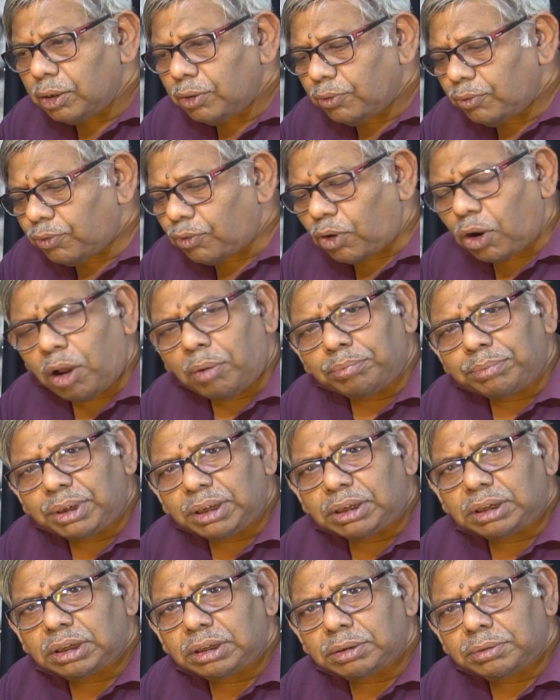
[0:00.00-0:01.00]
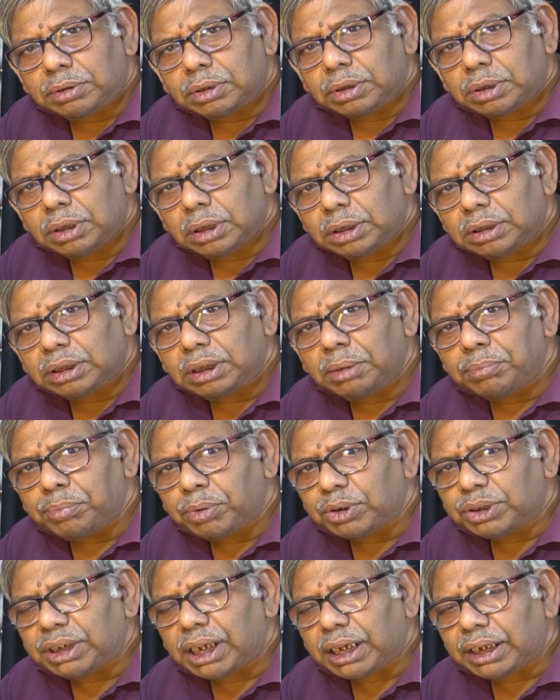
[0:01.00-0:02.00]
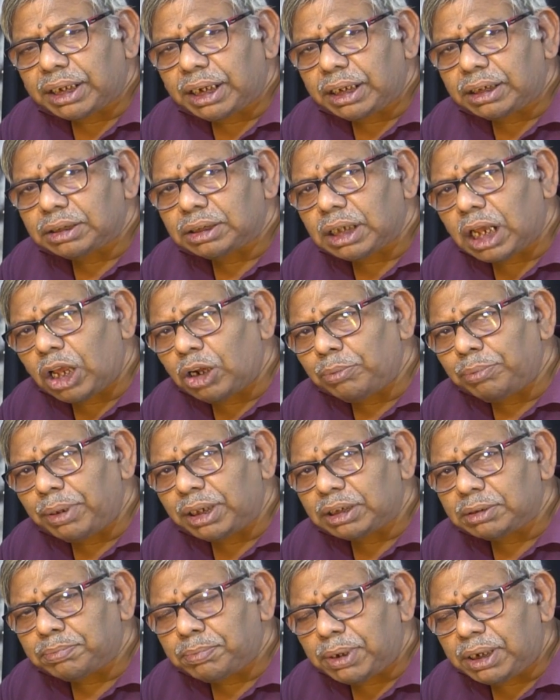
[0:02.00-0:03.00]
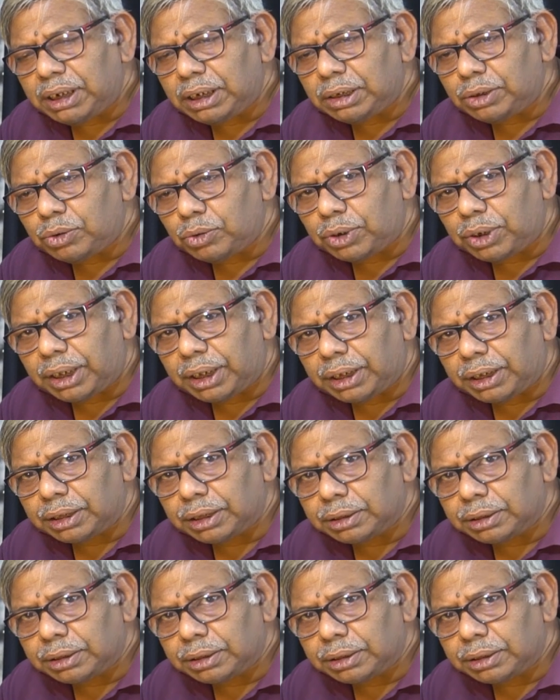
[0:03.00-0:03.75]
from these simple techniques I'll be explaining today.